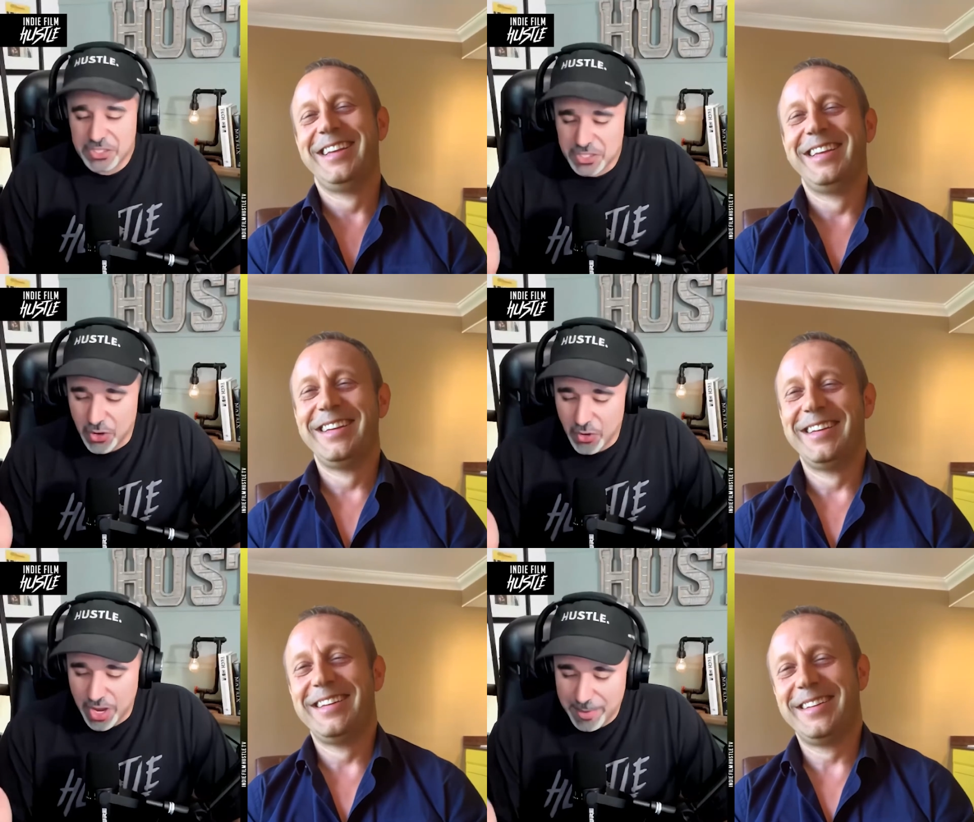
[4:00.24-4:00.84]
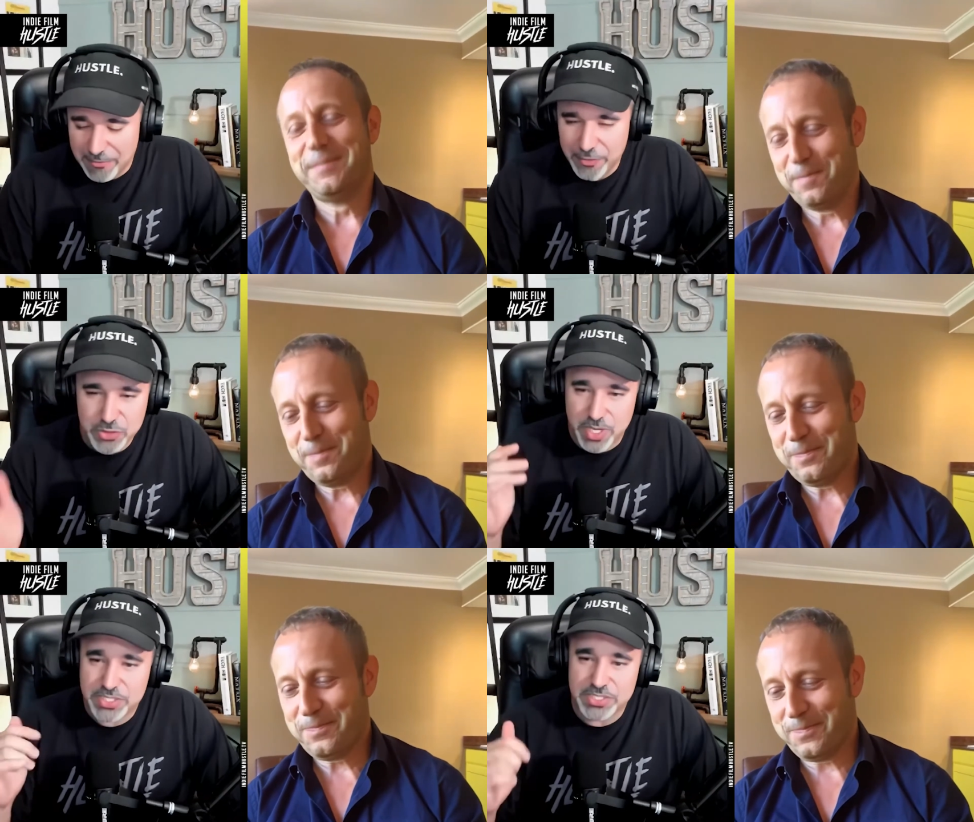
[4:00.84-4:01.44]
Speaker 1: So, uh, my
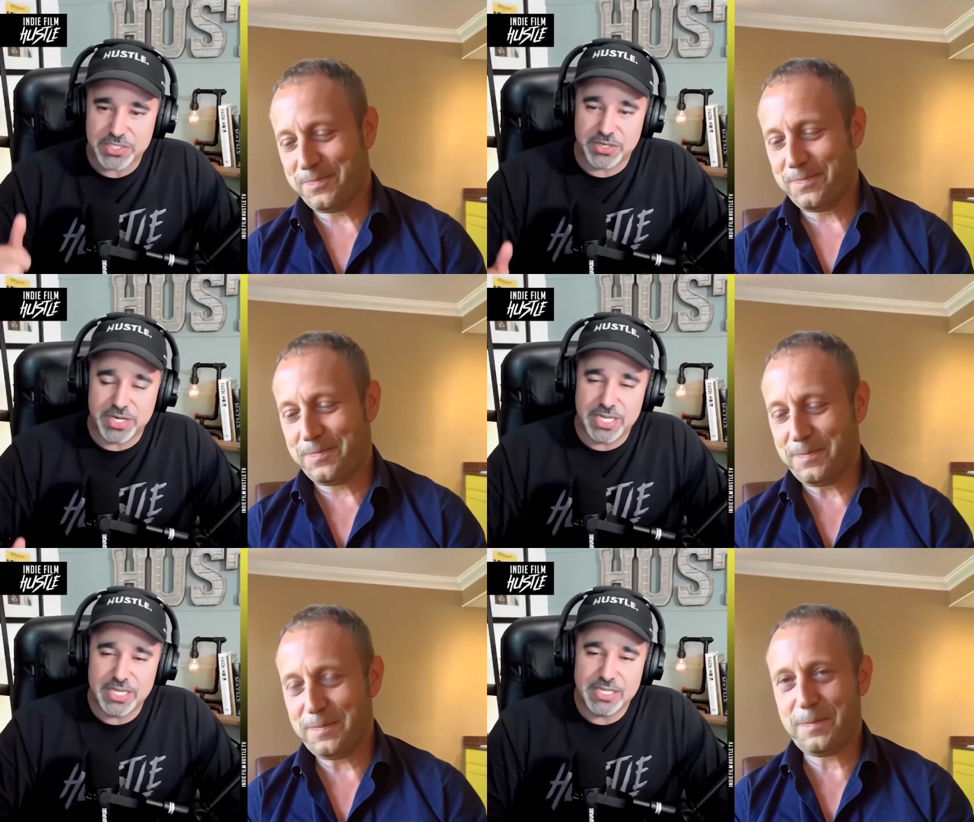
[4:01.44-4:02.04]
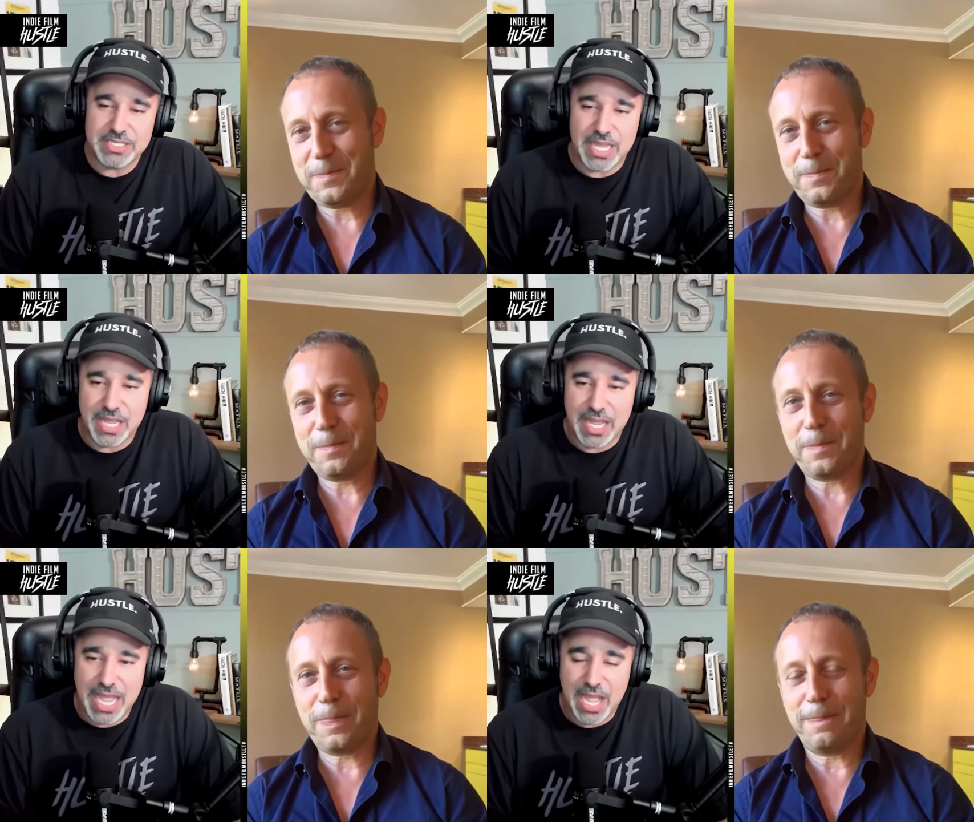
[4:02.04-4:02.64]
first question, sir, is
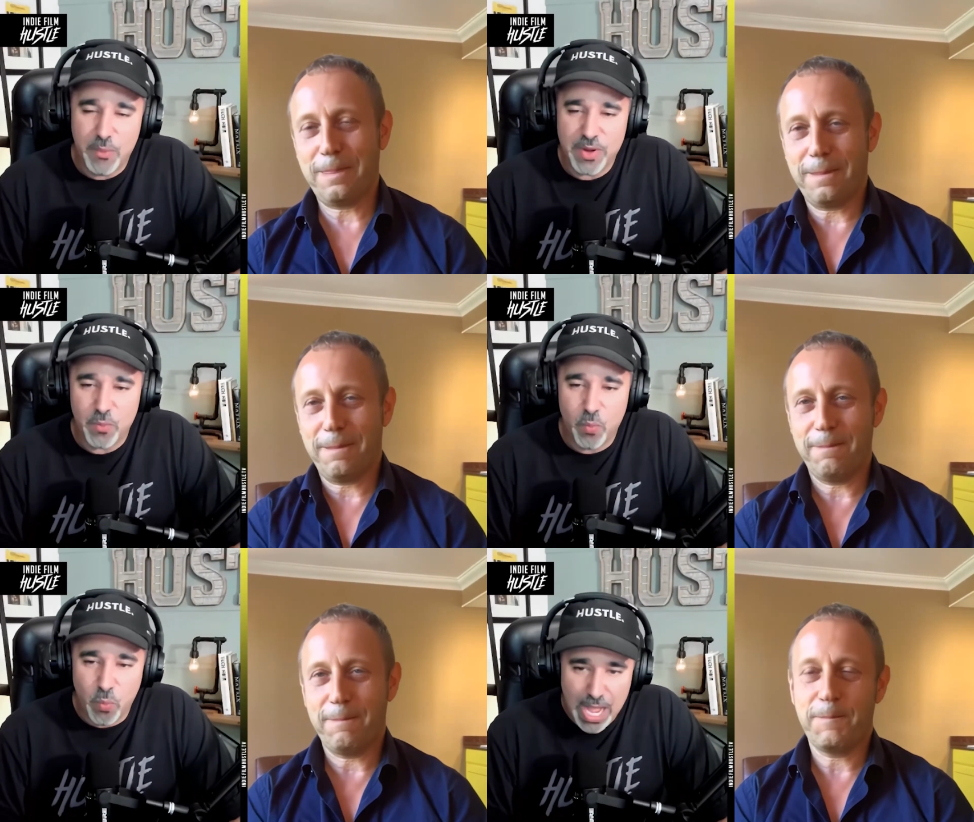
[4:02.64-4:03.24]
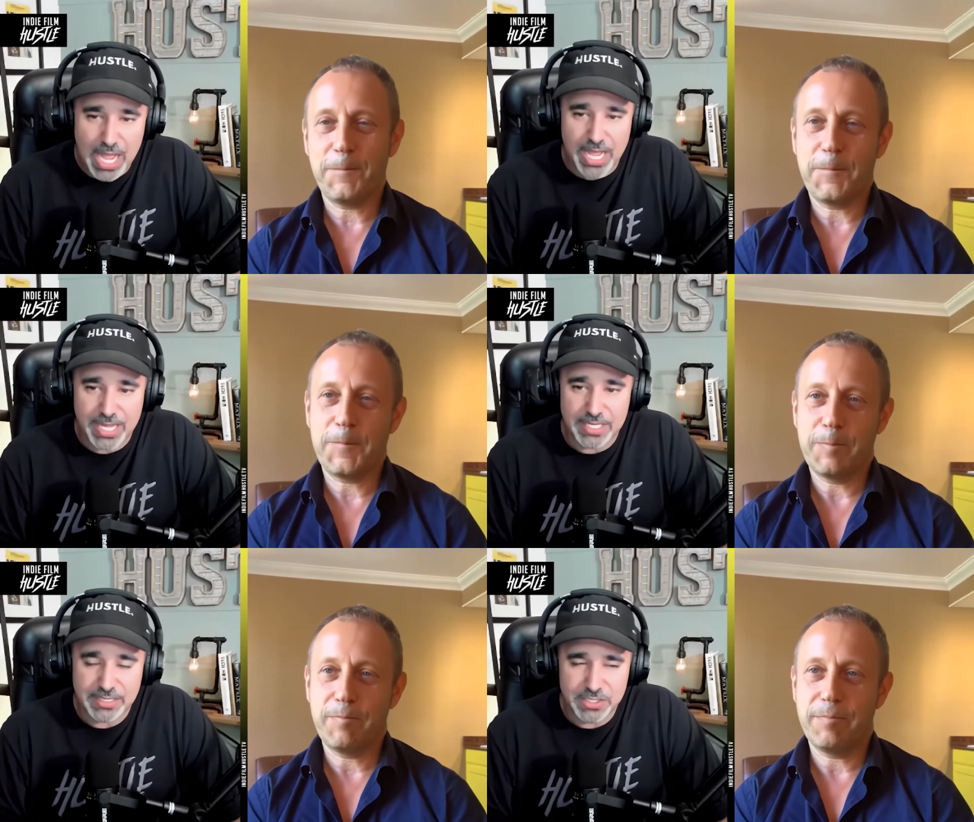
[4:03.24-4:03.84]
uh, how and
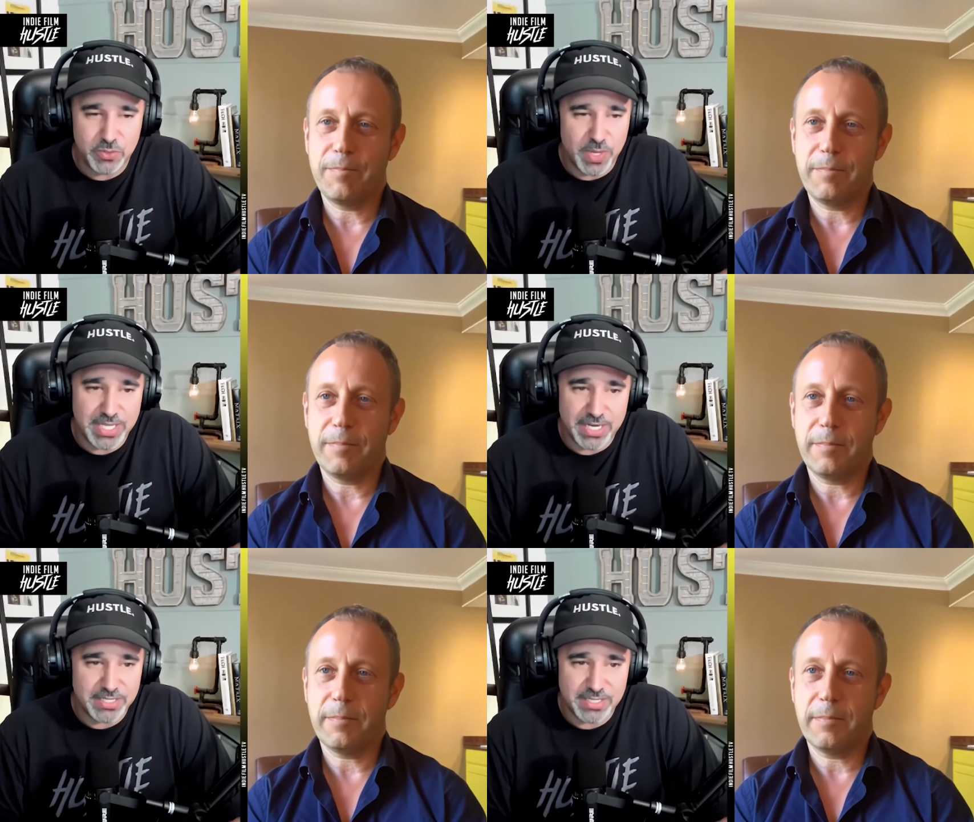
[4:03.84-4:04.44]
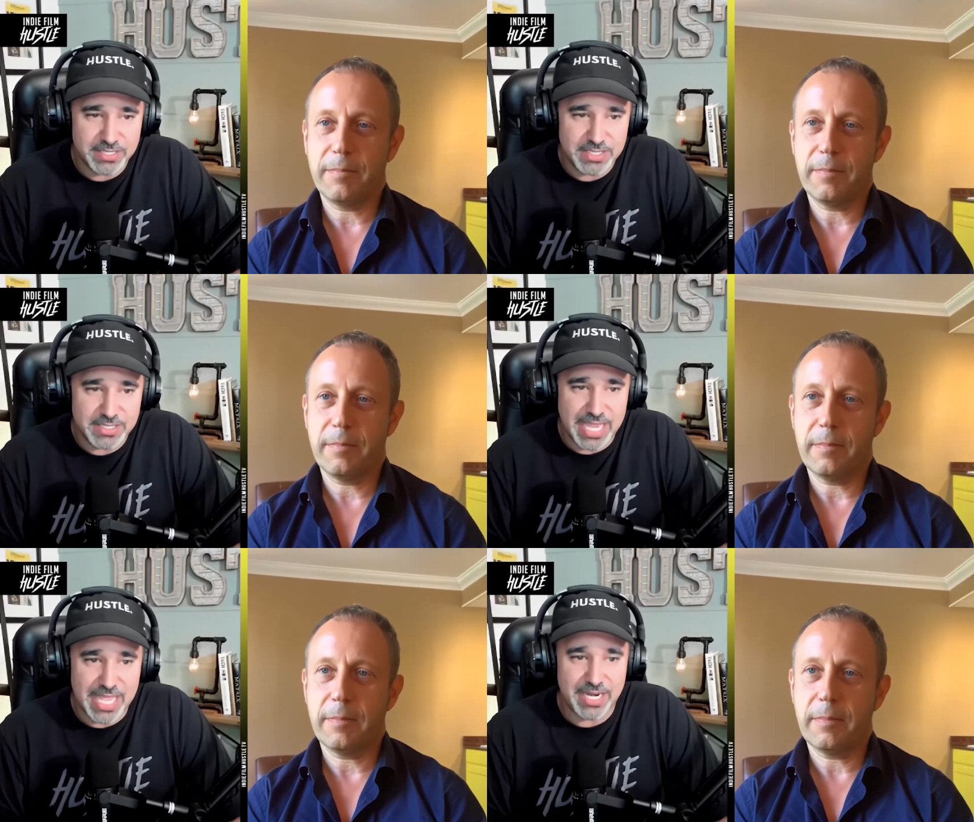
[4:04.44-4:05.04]
why did you want to get into this
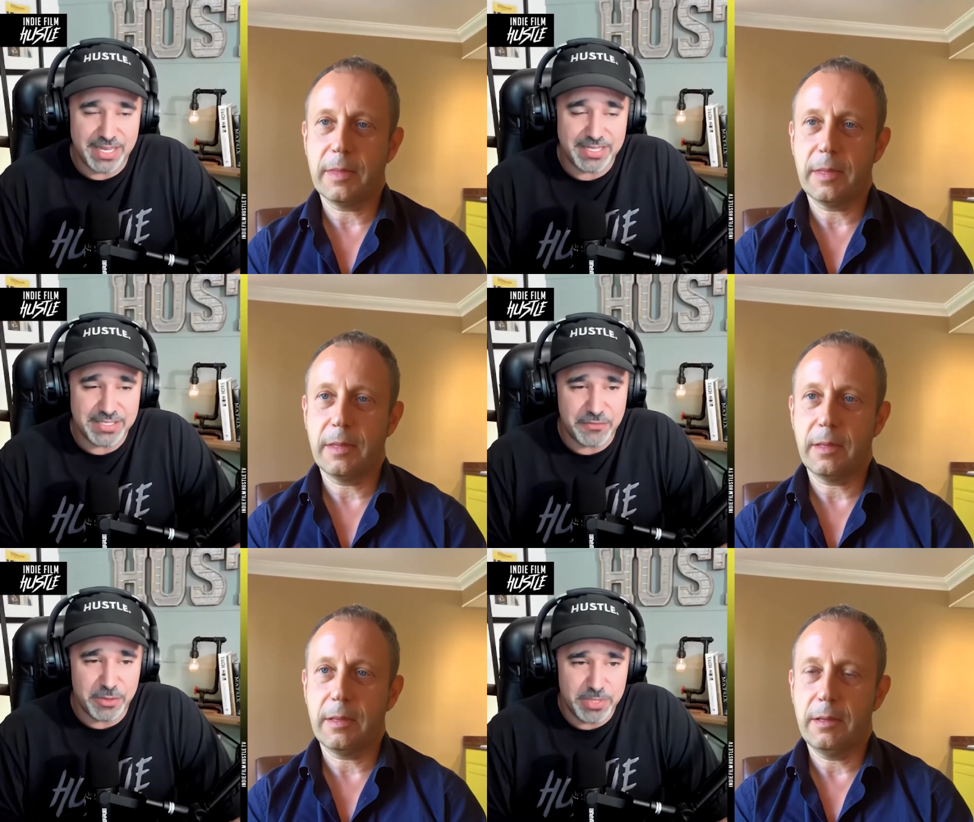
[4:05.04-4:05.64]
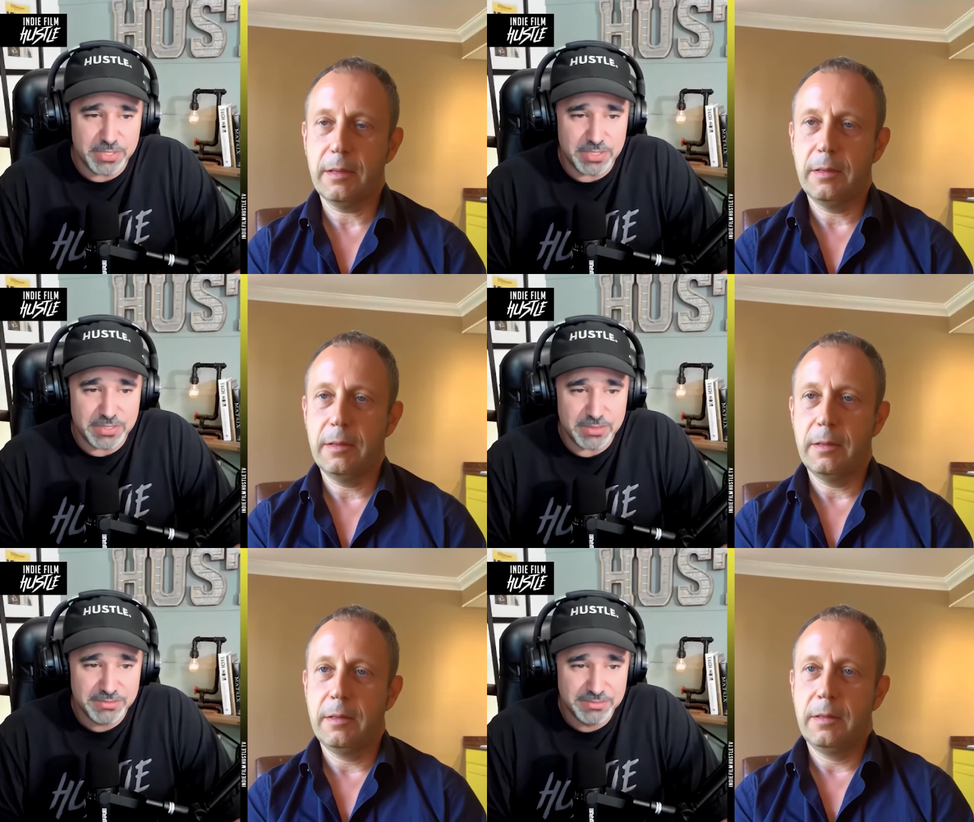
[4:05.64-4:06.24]
insanity that is the film business?